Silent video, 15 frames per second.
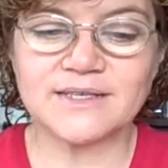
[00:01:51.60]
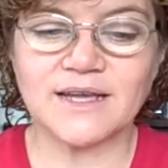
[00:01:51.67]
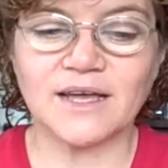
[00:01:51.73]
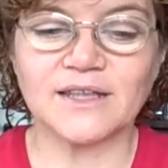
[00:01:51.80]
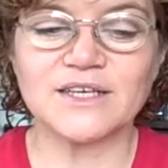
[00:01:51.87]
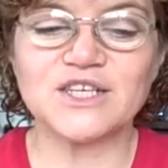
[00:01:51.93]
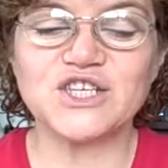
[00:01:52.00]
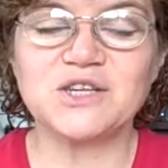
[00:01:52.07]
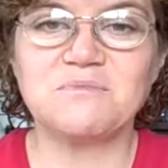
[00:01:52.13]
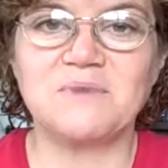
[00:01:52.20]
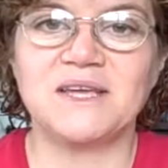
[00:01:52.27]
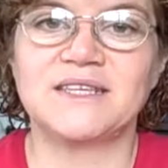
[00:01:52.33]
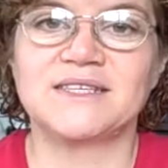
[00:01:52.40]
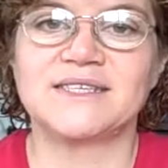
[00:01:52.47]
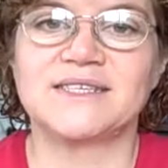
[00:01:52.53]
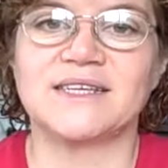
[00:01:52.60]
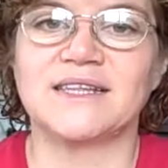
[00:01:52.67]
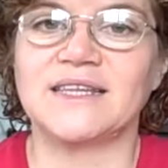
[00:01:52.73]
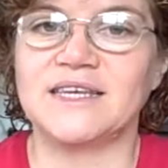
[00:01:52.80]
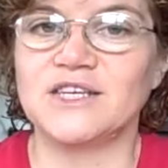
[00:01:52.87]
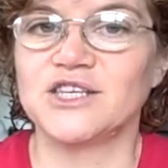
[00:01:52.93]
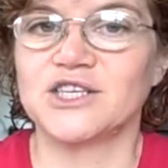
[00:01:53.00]
elision means
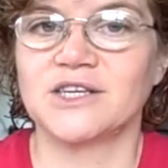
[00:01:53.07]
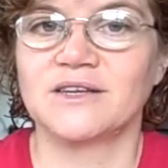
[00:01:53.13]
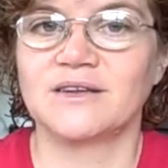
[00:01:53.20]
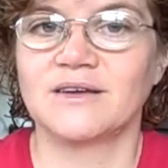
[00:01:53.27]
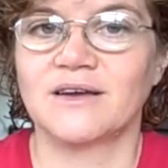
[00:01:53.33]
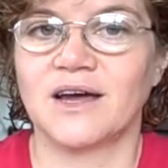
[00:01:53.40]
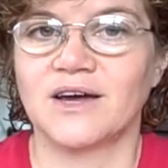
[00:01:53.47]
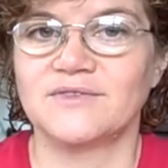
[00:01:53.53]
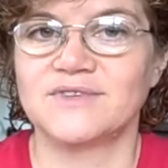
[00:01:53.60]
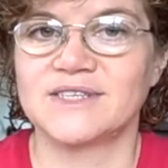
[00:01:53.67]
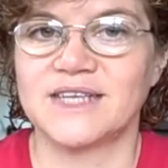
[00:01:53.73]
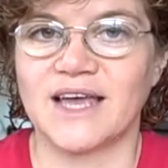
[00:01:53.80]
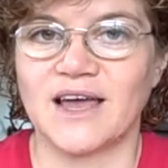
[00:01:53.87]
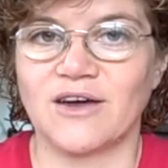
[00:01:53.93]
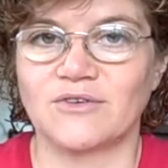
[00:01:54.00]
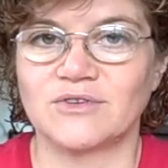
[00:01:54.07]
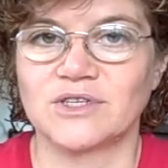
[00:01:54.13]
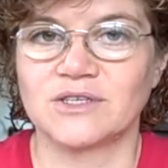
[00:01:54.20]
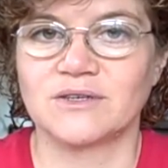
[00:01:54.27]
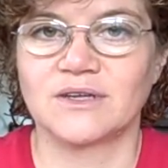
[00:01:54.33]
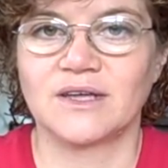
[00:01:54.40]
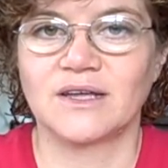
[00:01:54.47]
deletion of sound,
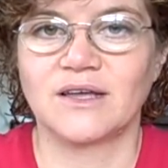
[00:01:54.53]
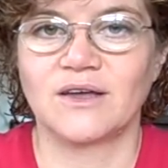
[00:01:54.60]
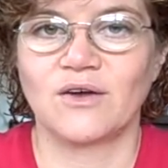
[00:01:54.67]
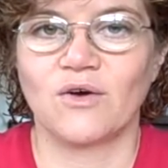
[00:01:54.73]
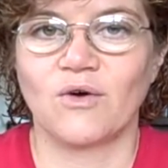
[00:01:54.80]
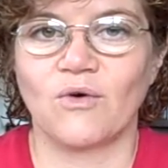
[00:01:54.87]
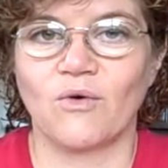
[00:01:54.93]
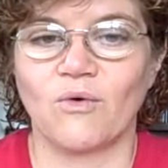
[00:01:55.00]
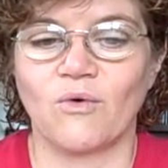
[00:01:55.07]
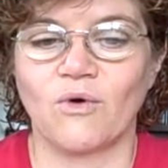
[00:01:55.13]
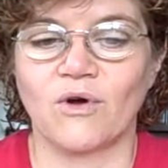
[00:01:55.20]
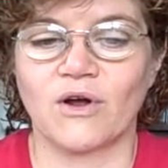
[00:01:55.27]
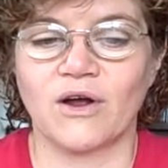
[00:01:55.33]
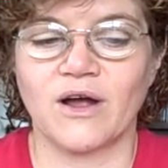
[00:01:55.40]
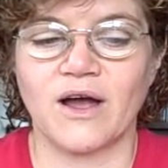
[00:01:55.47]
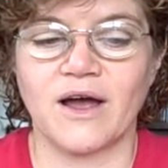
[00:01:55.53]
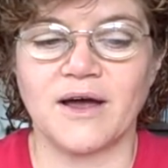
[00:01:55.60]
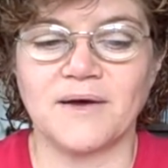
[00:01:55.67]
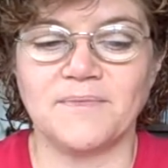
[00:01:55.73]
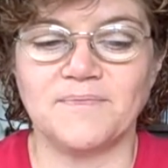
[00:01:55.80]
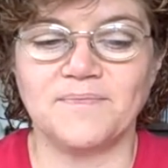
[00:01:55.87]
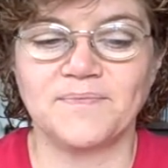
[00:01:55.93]
or,
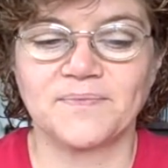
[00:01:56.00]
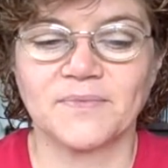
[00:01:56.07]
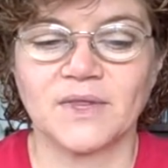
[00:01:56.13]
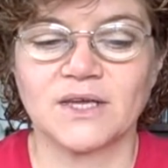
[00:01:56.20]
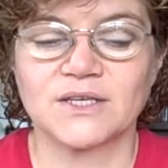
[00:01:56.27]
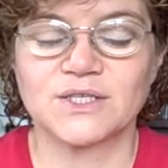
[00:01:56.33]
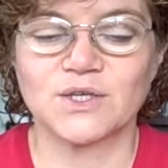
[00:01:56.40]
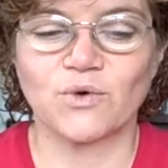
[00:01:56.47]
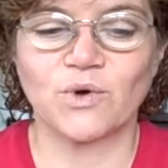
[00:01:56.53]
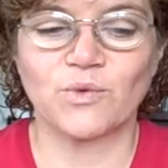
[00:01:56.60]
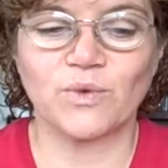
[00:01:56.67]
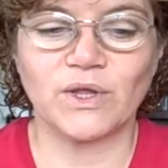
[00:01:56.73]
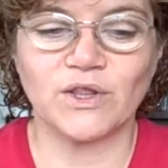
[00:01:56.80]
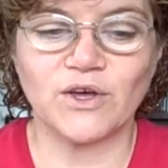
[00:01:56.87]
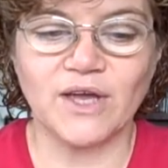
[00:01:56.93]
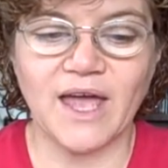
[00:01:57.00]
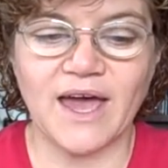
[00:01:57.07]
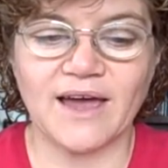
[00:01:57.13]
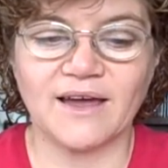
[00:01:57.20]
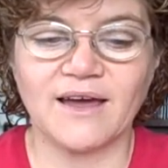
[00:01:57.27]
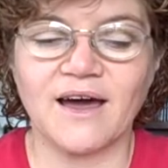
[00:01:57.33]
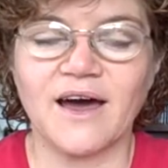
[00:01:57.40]
so when we look
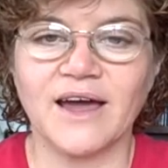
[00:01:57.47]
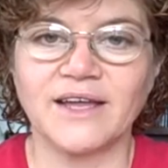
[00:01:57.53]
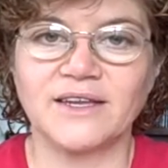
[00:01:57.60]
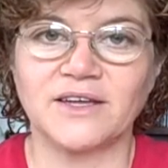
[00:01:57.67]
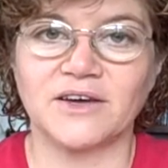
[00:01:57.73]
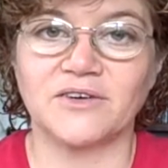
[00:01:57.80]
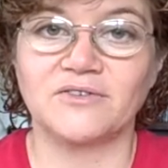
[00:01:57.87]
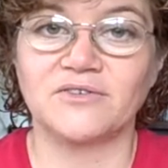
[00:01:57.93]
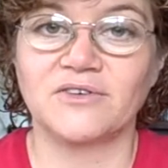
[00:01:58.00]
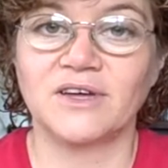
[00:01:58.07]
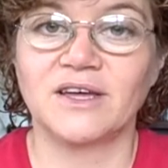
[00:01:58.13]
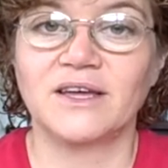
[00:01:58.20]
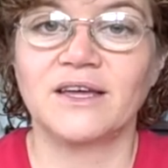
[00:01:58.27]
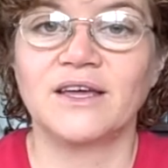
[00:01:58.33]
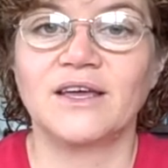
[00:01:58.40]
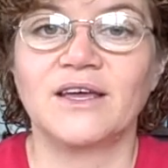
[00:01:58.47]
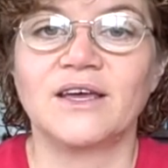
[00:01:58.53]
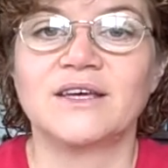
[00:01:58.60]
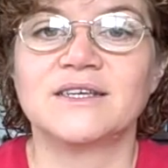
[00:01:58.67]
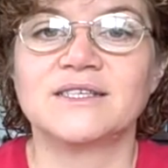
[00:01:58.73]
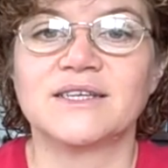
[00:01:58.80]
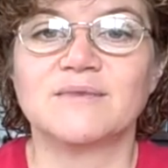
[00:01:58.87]
at kind of,
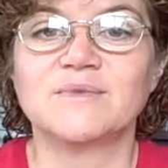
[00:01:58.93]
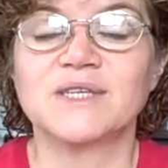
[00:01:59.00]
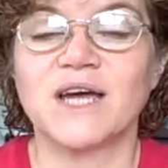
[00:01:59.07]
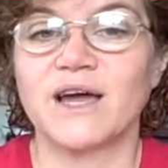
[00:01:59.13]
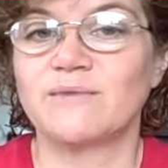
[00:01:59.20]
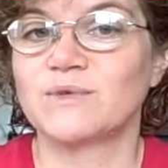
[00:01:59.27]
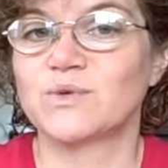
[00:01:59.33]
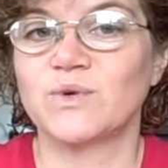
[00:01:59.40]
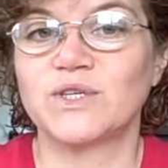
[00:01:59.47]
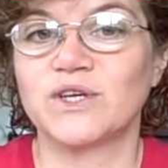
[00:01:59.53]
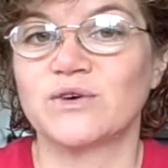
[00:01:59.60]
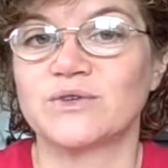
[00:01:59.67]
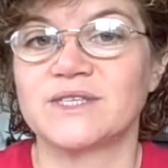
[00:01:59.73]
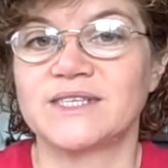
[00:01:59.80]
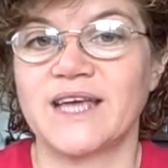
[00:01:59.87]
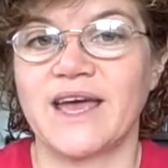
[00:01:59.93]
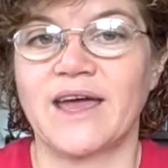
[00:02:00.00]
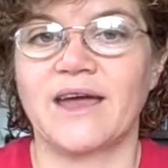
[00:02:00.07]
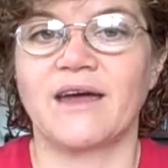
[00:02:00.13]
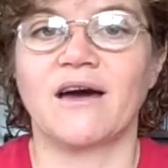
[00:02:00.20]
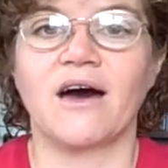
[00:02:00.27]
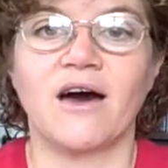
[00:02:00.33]
sometimes we don't
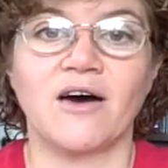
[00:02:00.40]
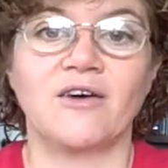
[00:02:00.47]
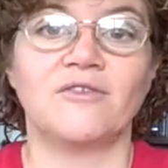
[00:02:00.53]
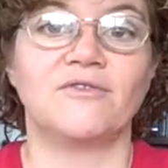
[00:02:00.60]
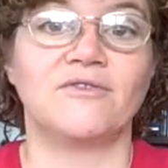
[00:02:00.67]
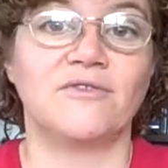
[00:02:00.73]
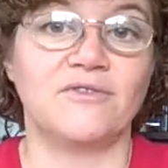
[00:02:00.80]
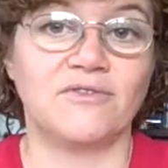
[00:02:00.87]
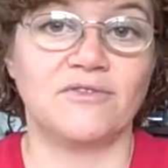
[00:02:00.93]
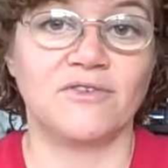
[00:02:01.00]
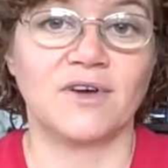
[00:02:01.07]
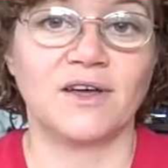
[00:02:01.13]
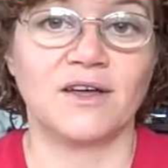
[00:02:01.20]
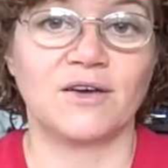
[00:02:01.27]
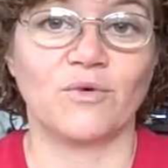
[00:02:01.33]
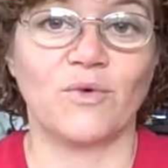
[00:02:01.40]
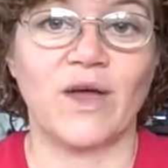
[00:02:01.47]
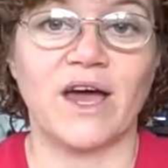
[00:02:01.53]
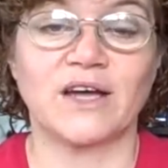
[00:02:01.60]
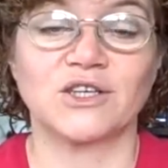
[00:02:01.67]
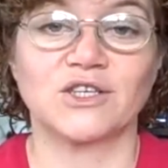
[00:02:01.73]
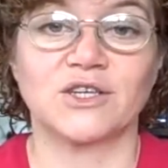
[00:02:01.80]
say of, we
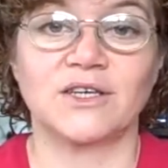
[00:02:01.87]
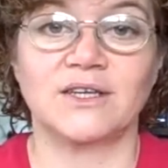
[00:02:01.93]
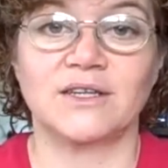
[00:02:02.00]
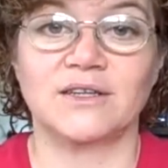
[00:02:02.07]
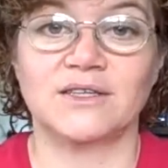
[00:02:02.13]
actually